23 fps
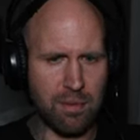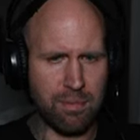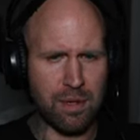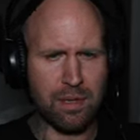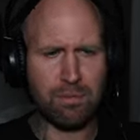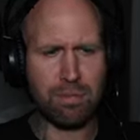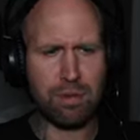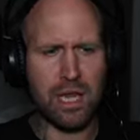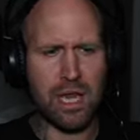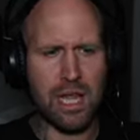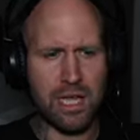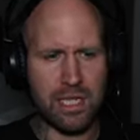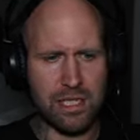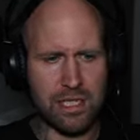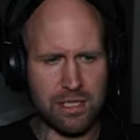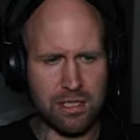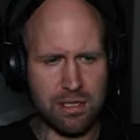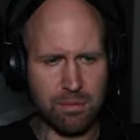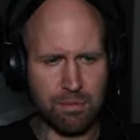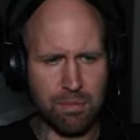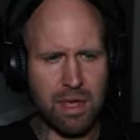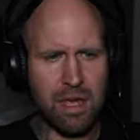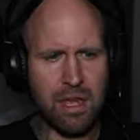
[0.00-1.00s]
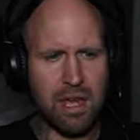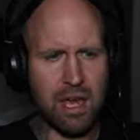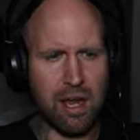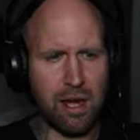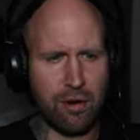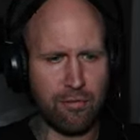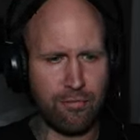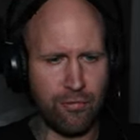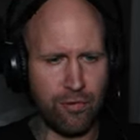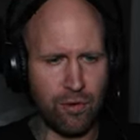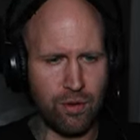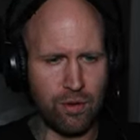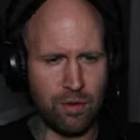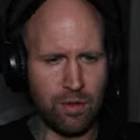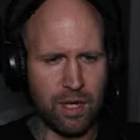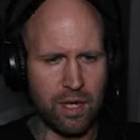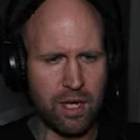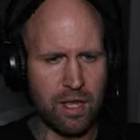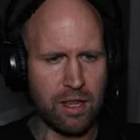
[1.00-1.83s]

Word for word: but please, be careful.